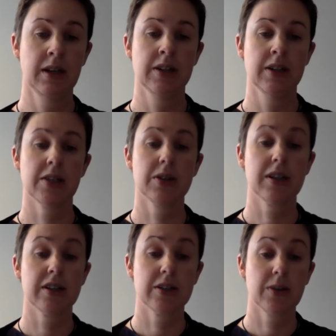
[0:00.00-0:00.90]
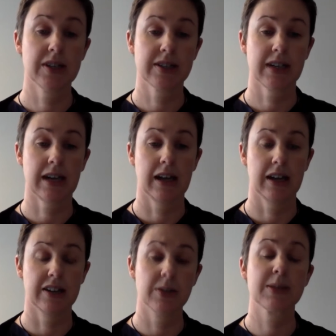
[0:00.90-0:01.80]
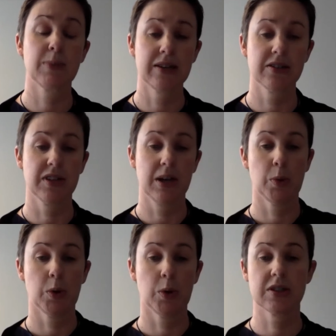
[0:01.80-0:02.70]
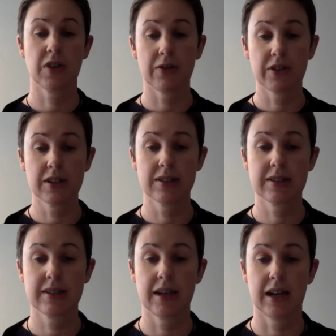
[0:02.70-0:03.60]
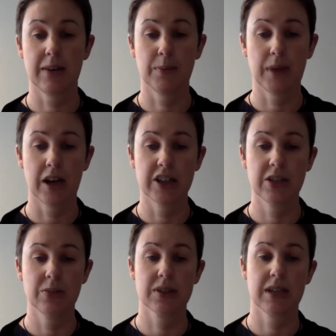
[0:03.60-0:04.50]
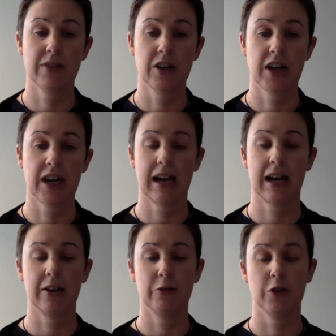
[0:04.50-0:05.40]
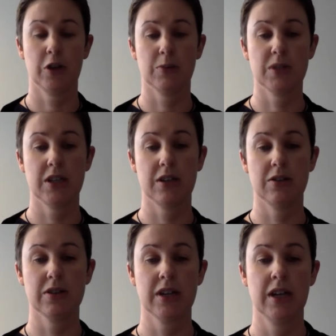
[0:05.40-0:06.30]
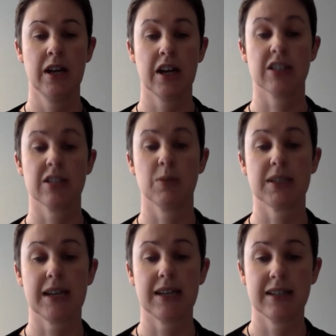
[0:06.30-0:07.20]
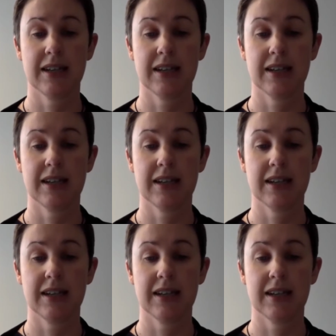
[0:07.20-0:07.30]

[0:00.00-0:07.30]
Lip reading: So to expand on the importance of governance, I do want to have a look at how firms use customer data